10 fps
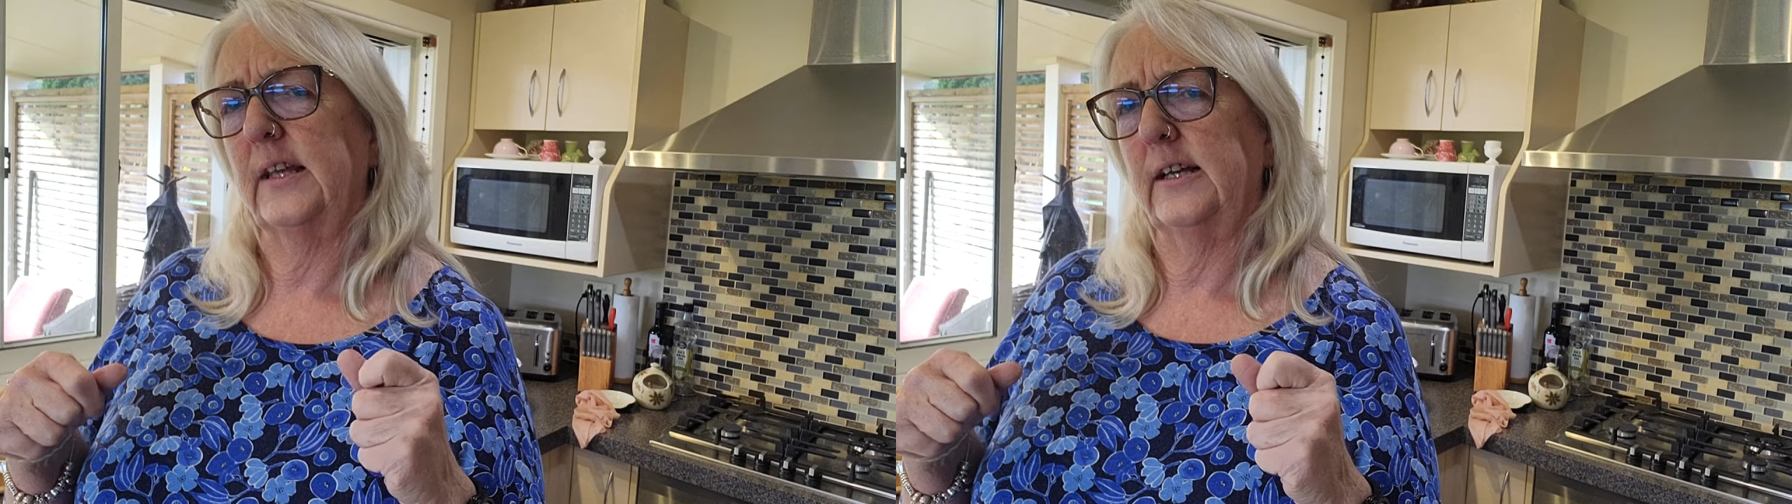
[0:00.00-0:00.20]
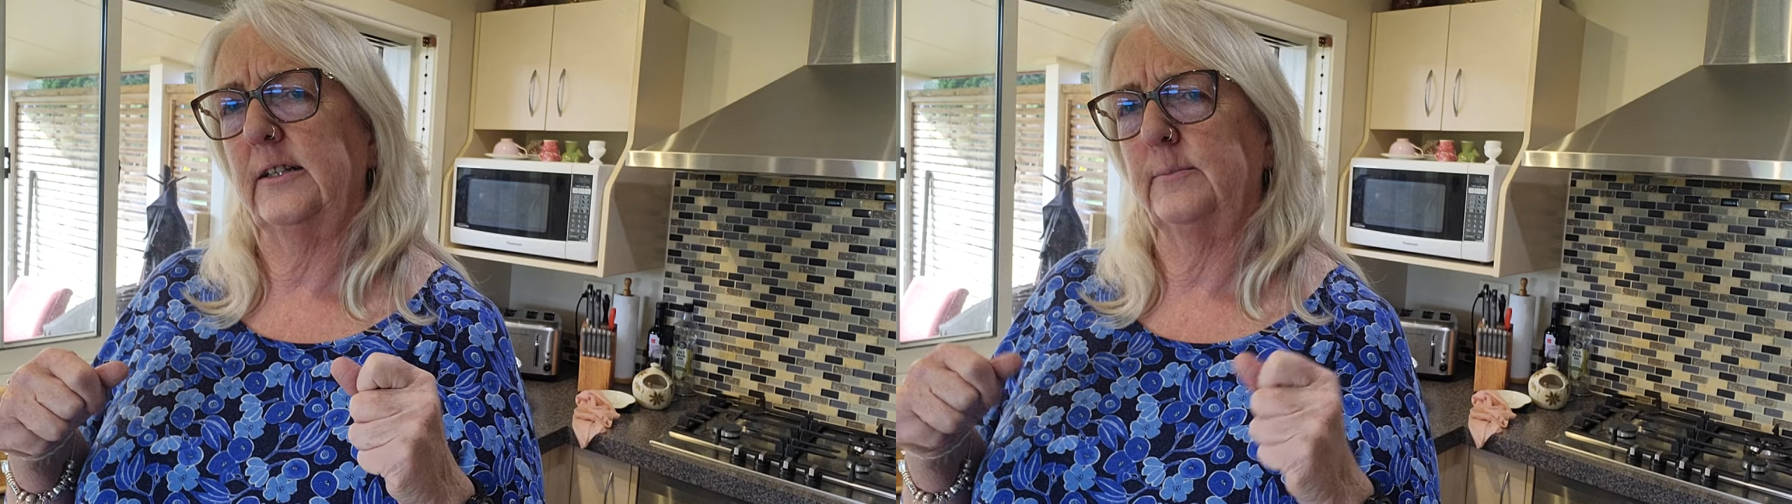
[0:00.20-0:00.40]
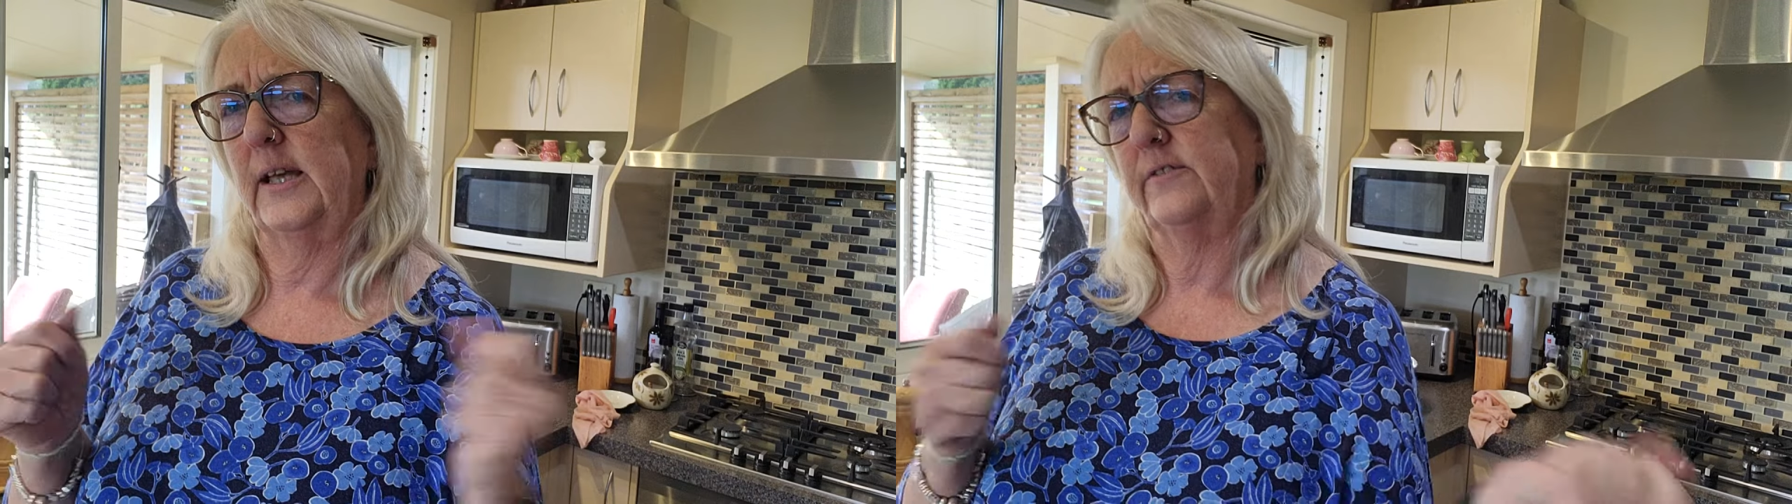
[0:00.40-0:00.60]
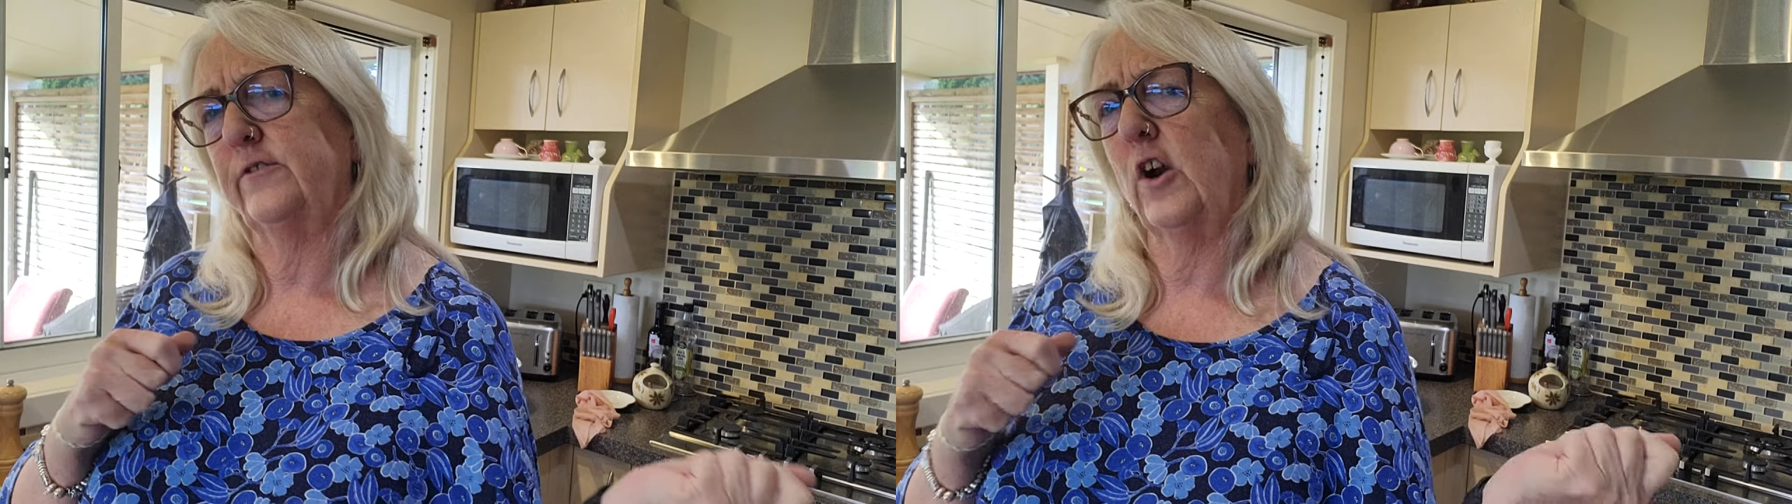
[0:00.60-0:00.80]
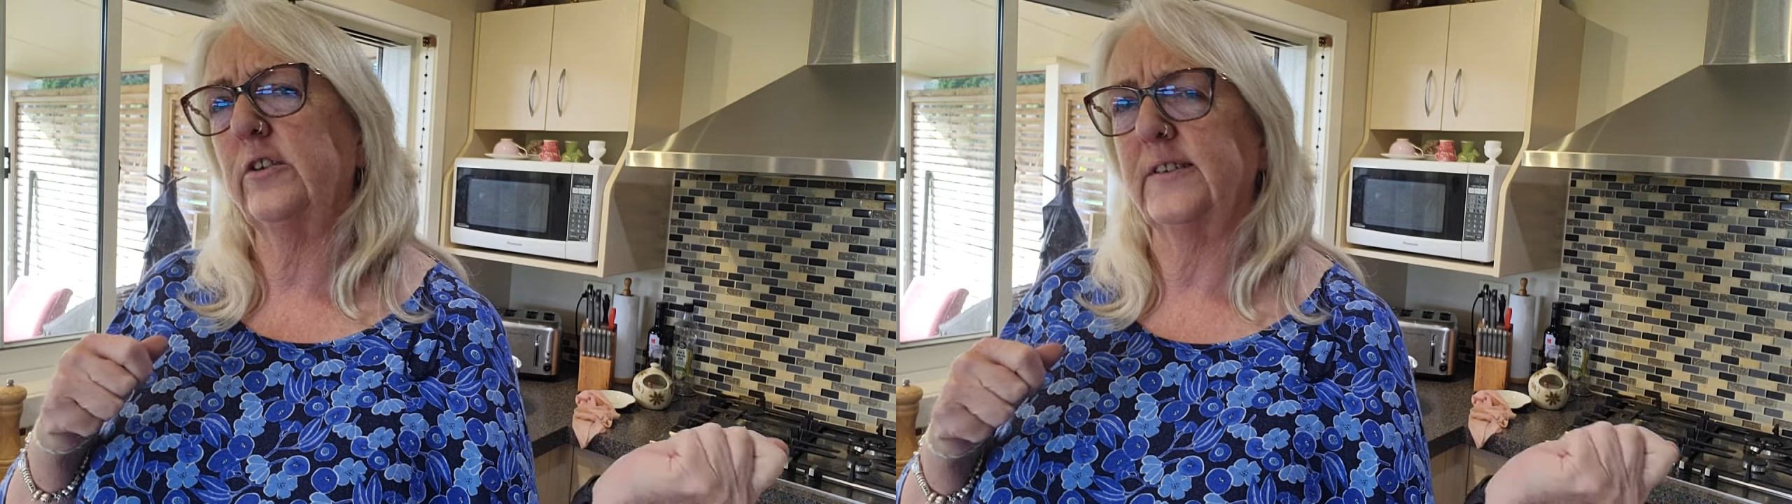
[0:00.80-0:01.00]
and
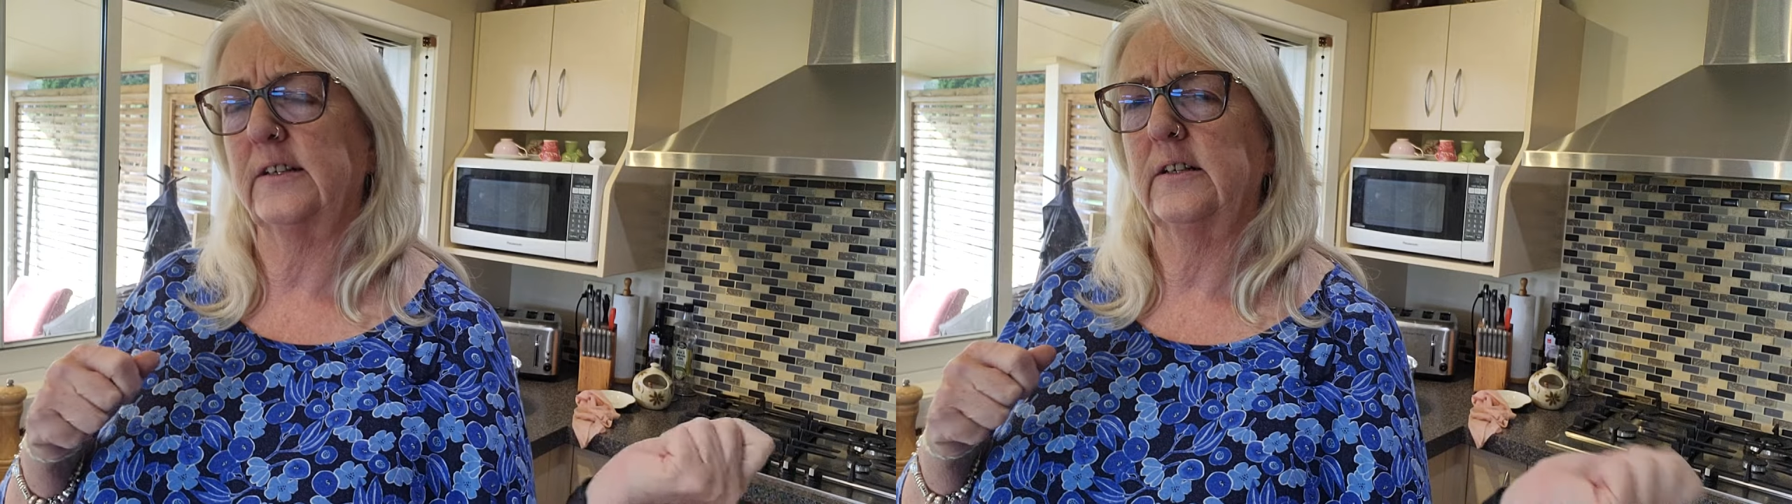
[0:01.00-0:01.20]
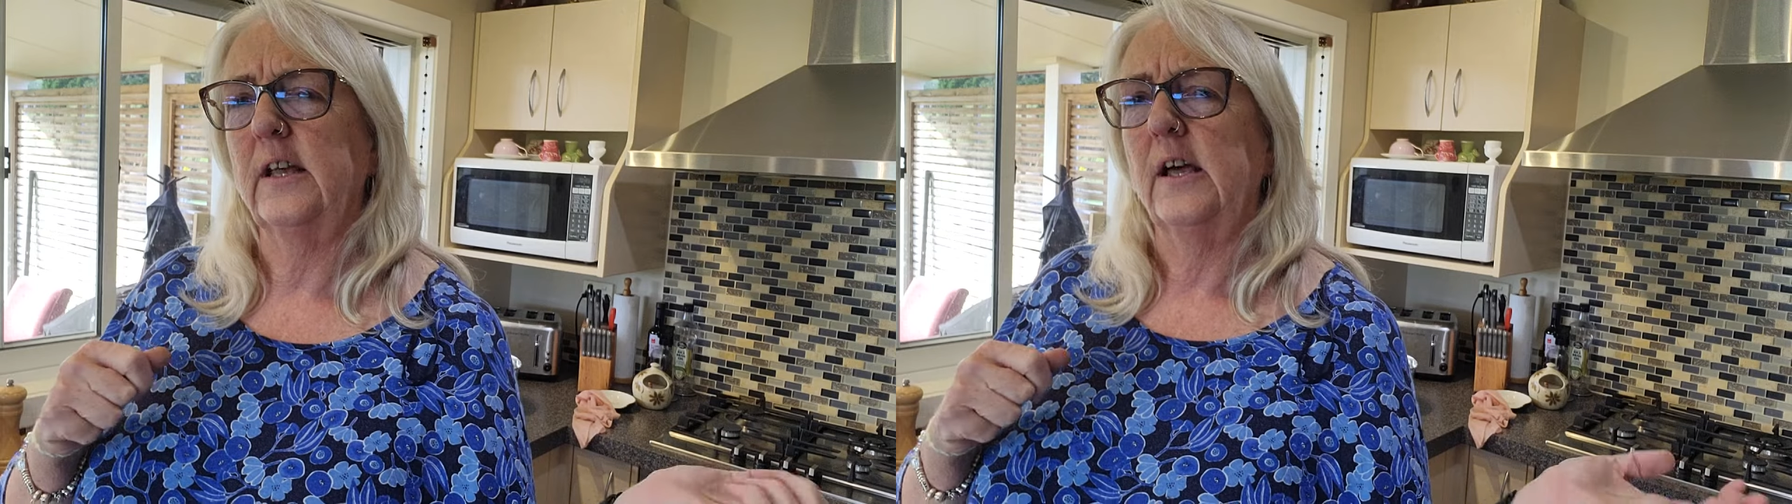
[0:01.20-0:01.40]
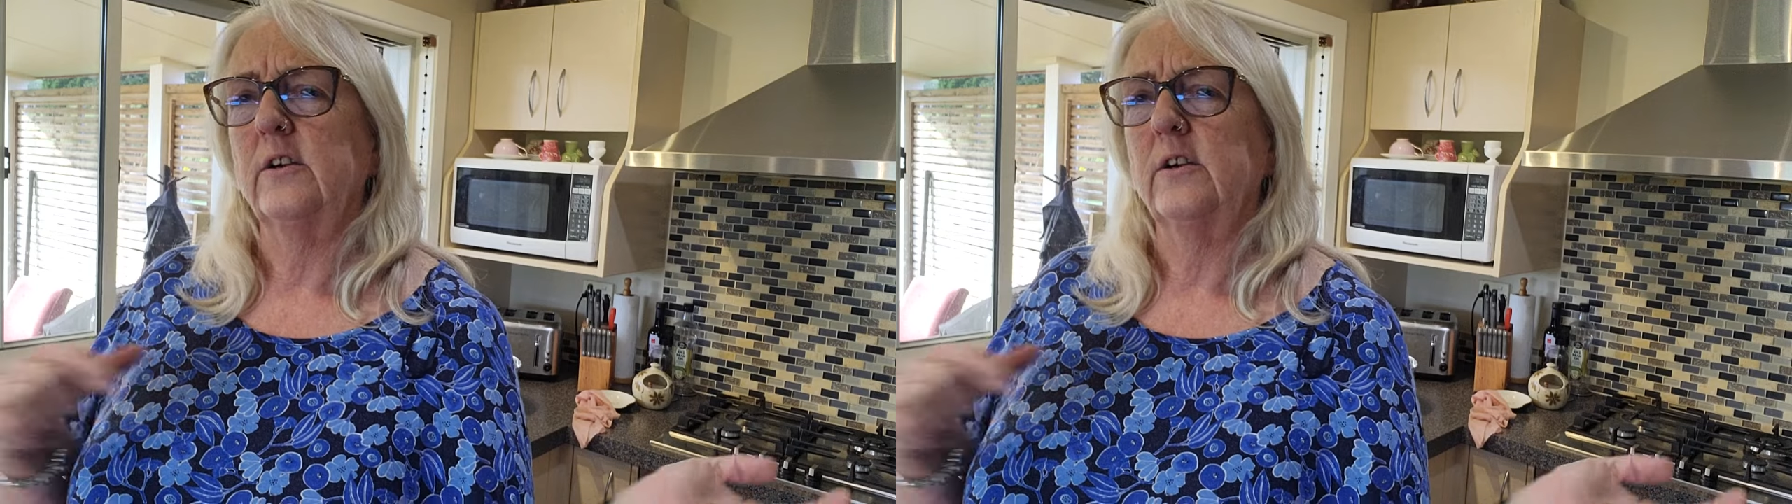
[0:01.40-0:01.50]
frozen,